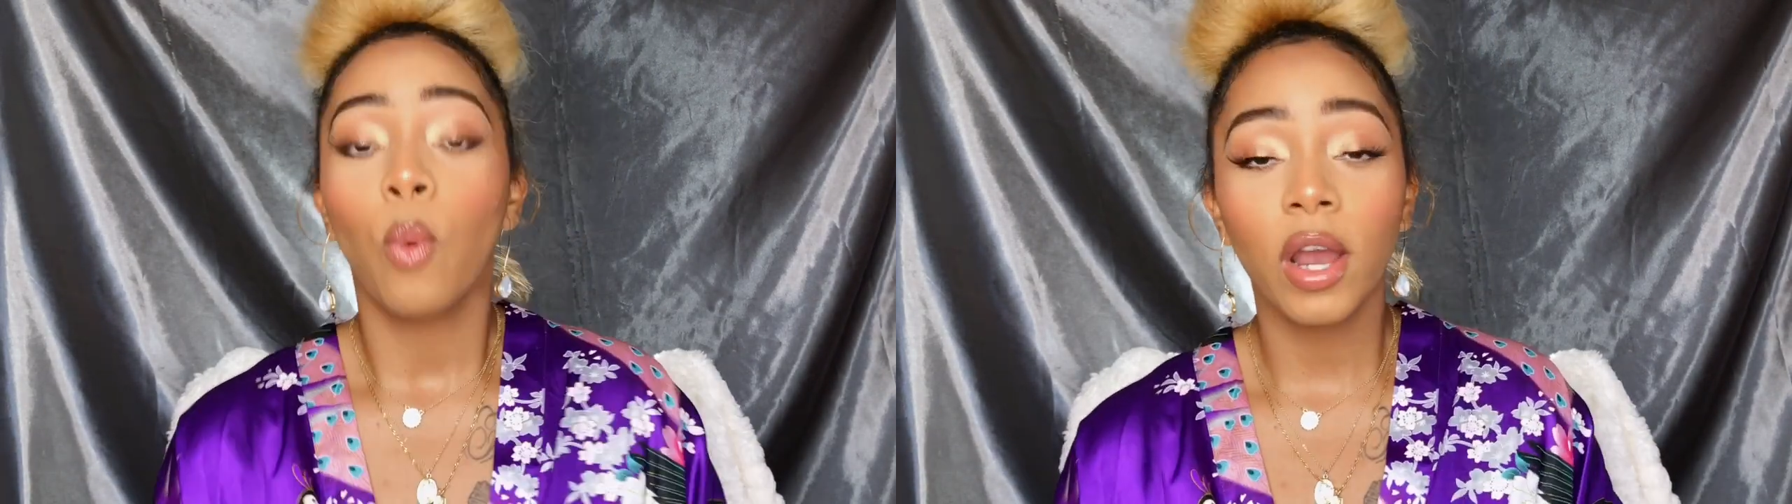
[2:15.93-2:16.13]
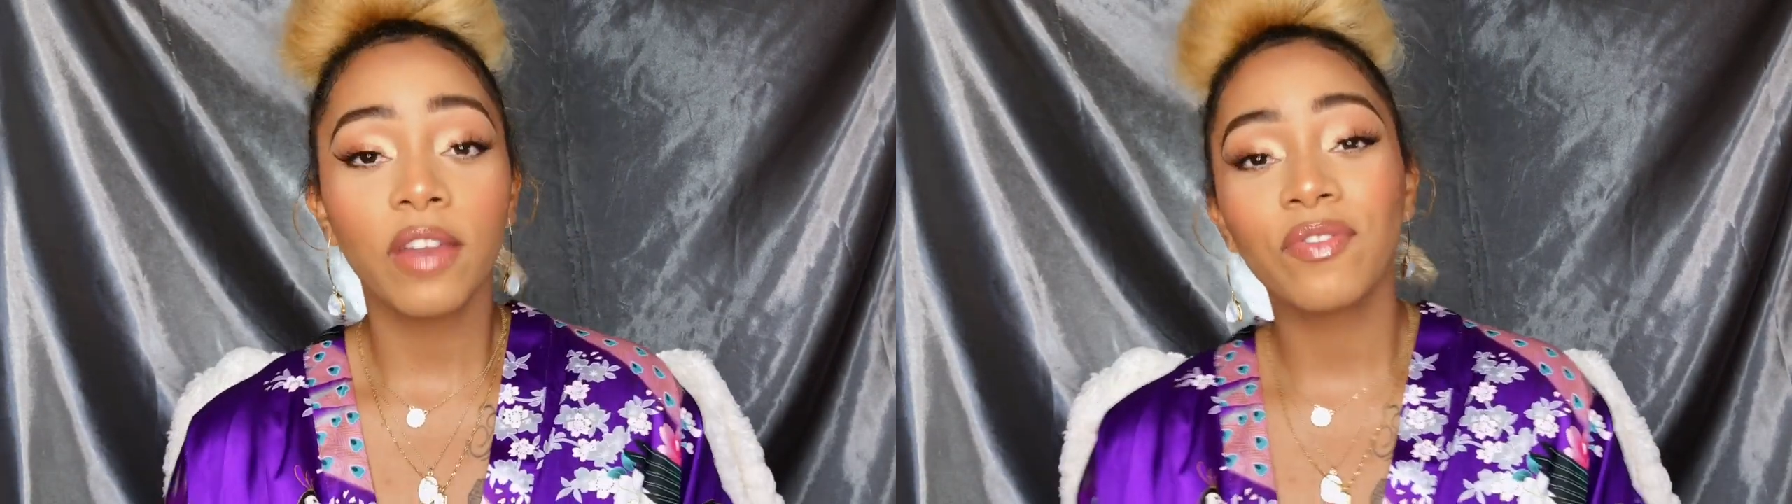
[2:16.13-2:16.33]

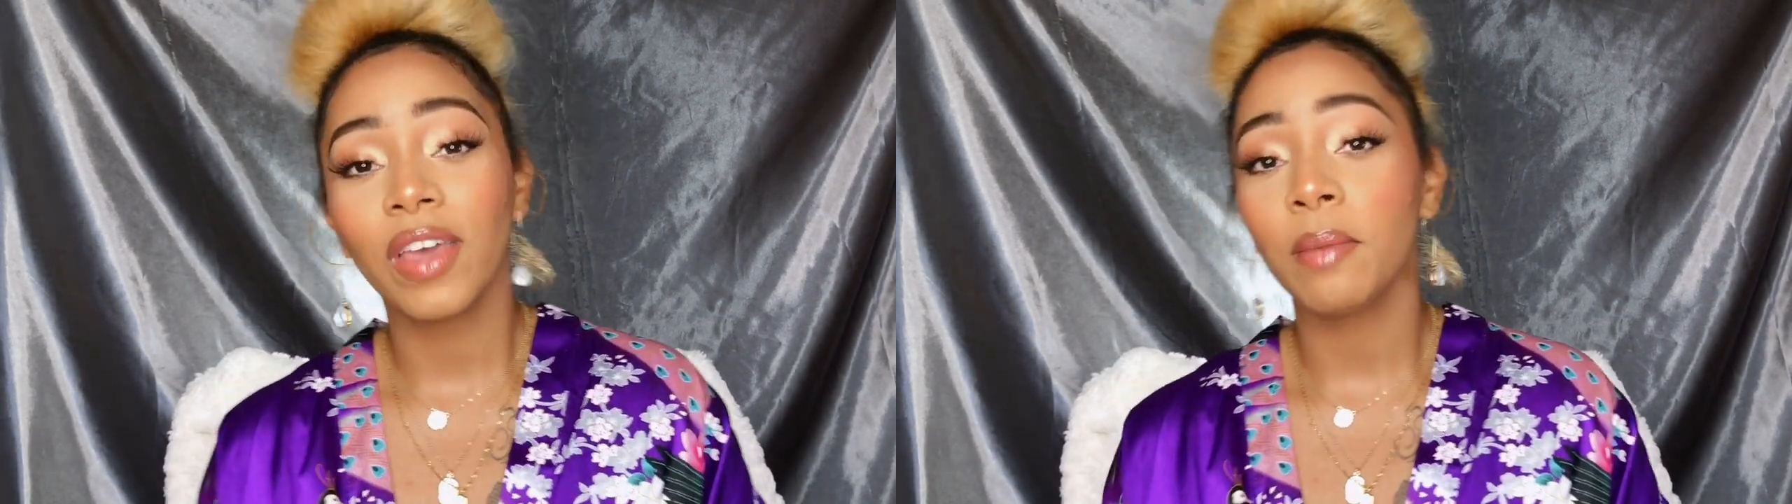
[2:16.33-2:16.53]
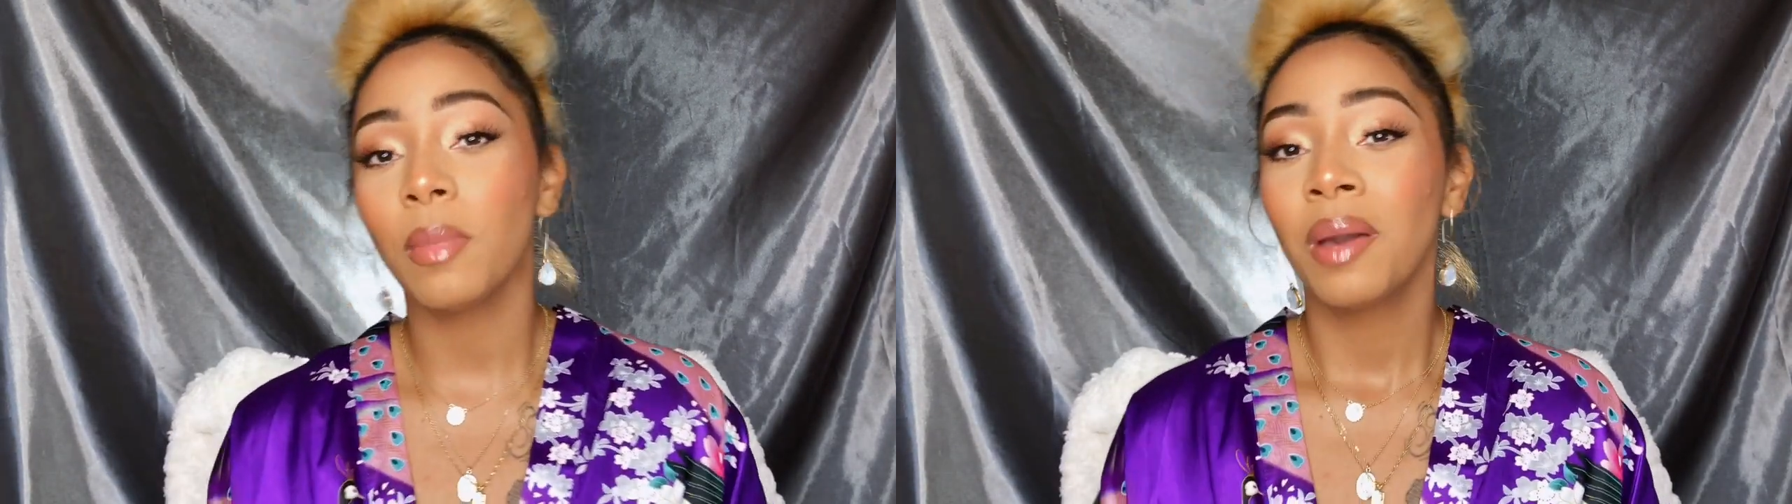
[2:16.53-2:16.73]
one of
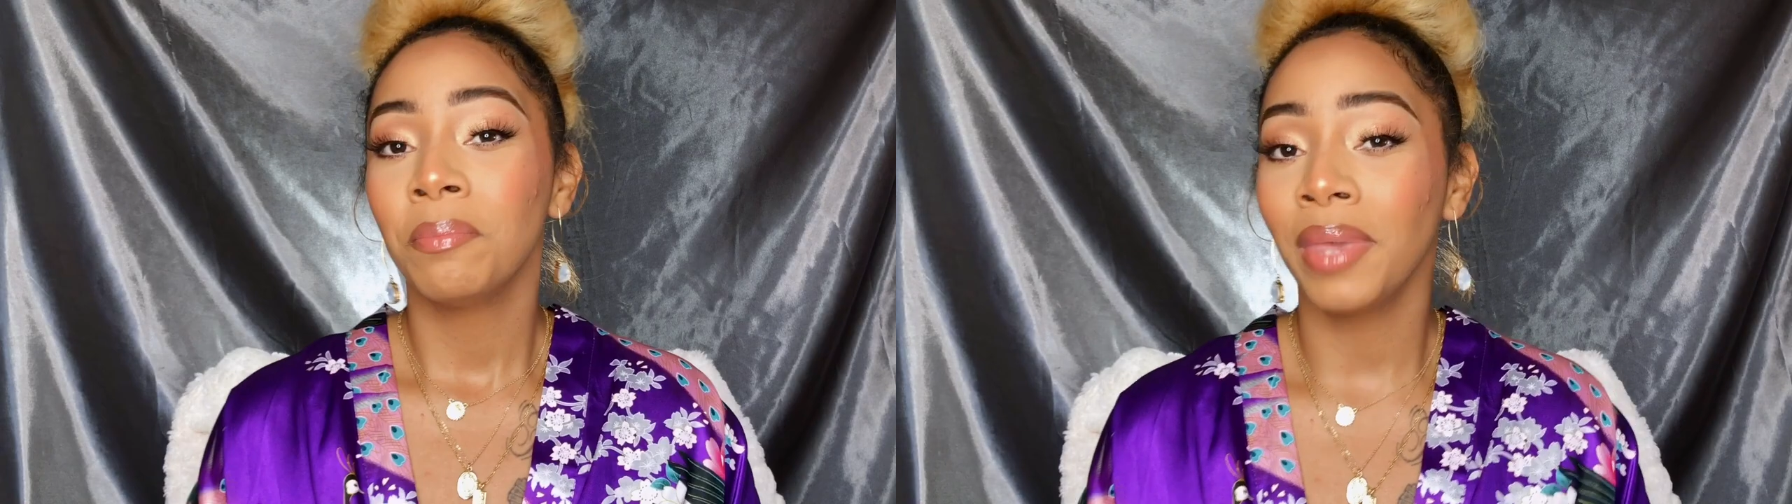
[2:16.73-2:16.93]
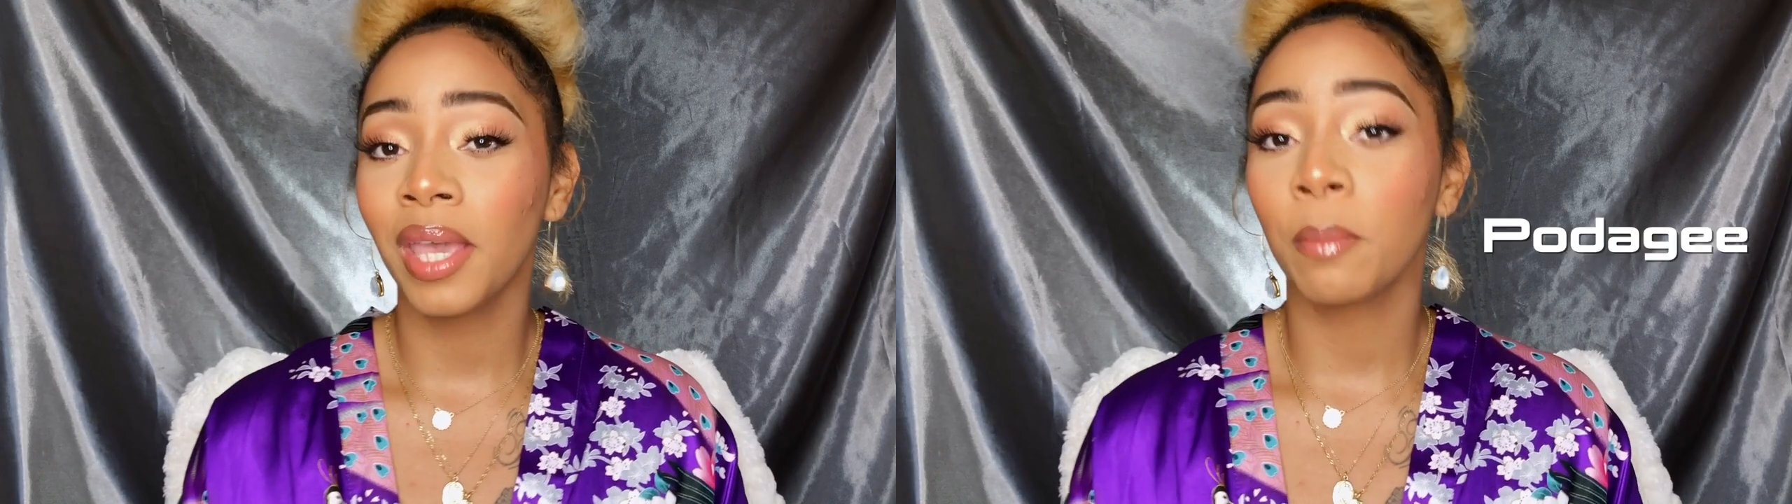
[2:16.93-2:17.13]
them
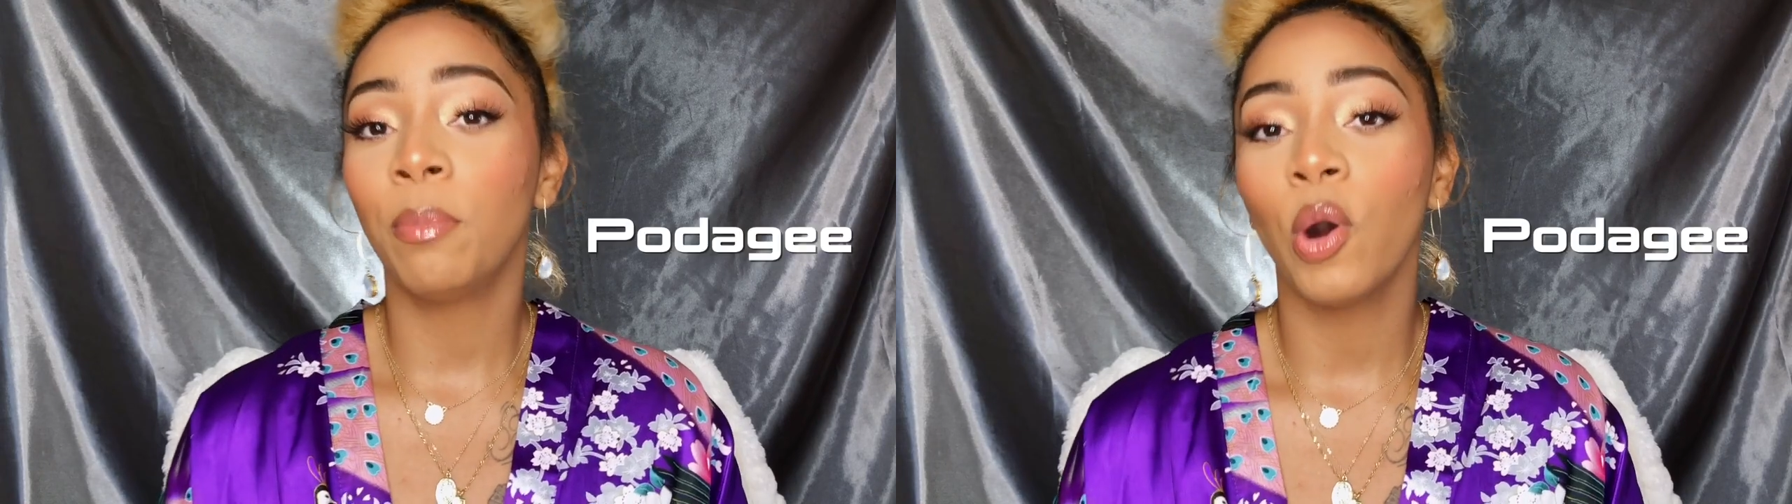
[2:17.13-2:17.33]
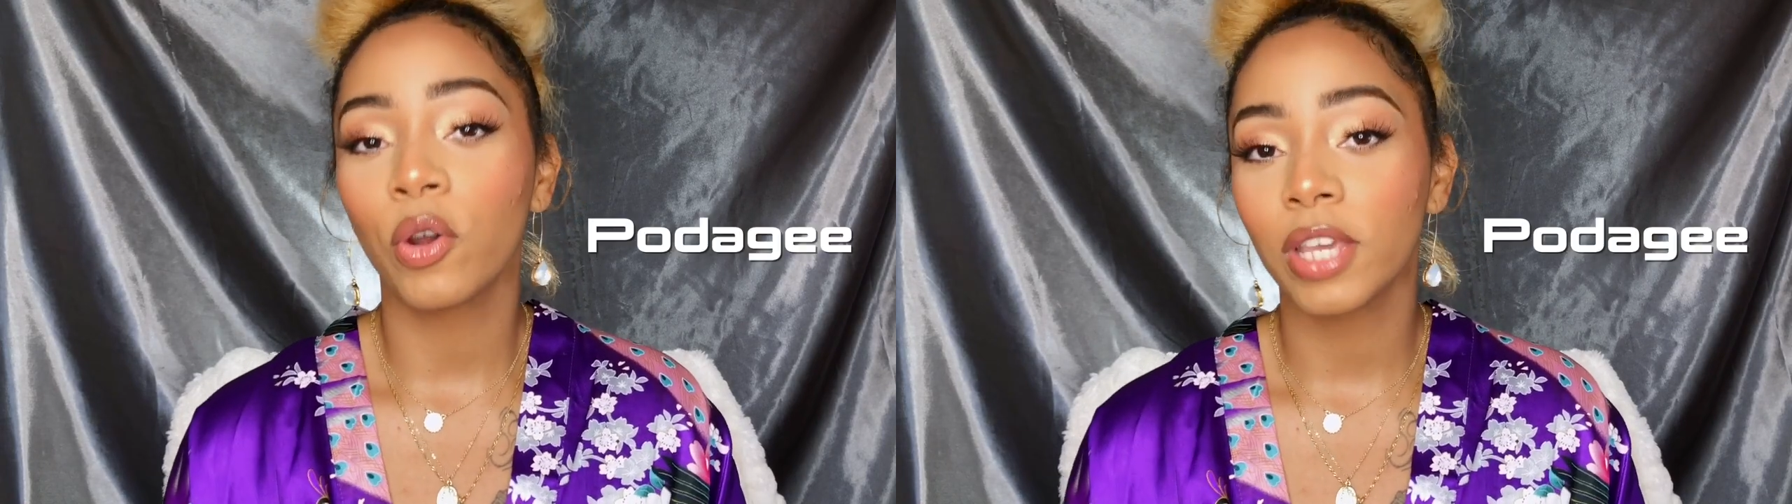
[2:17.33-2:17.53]
being
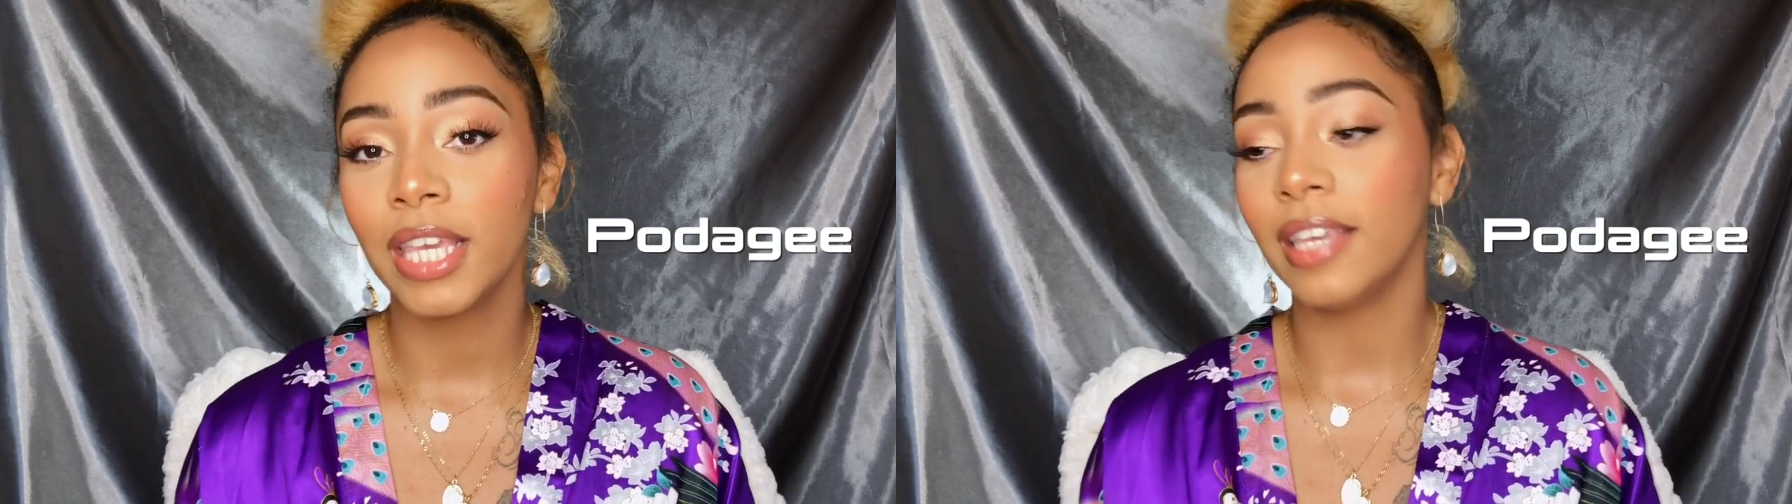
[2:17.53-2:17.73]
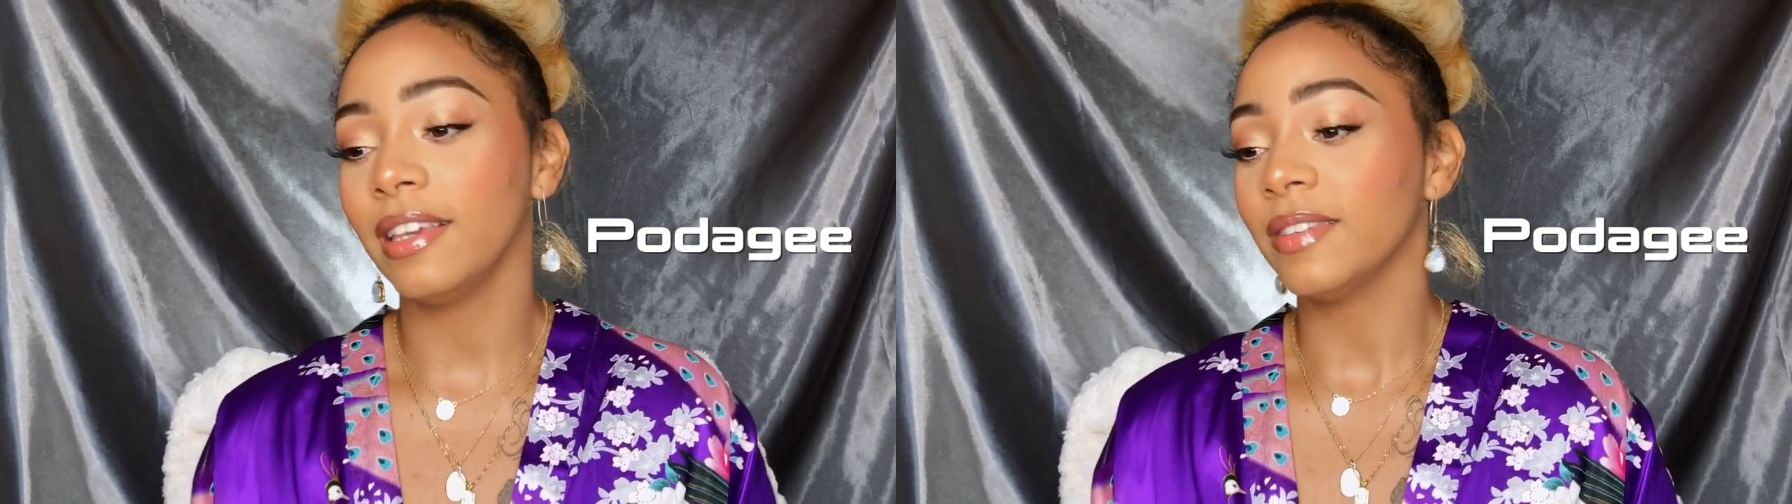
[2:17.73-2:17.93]

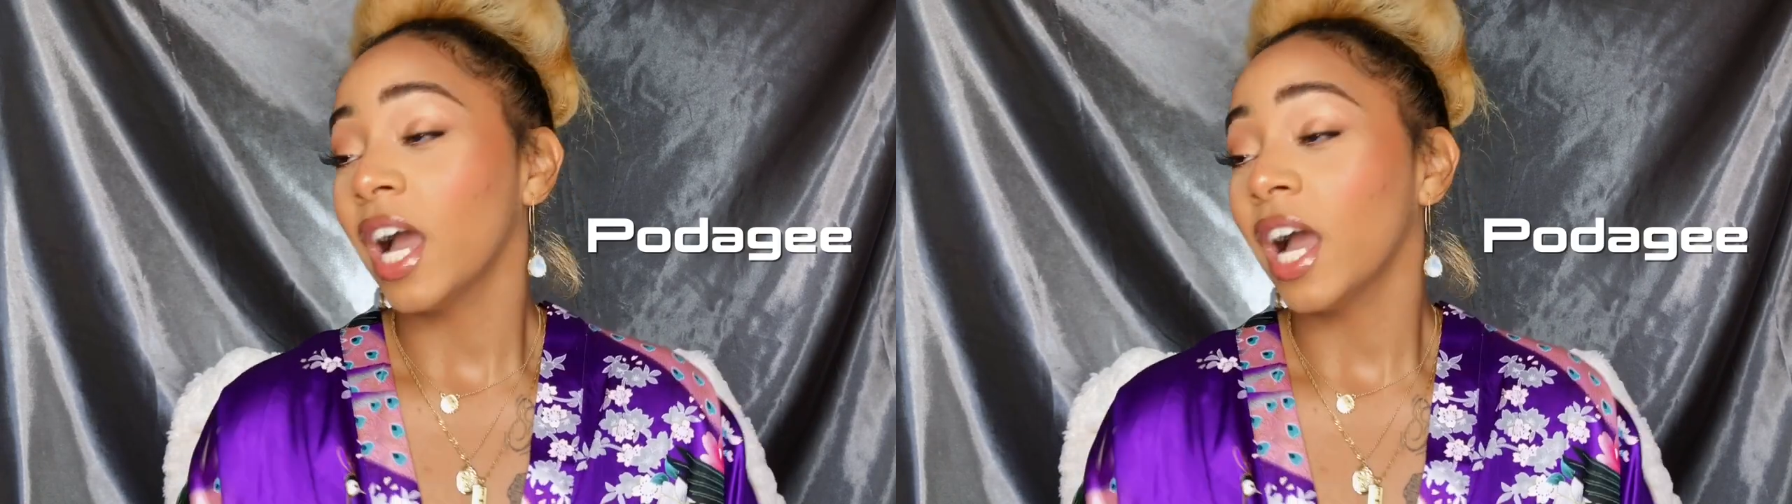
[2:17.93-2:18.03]
Portuguese.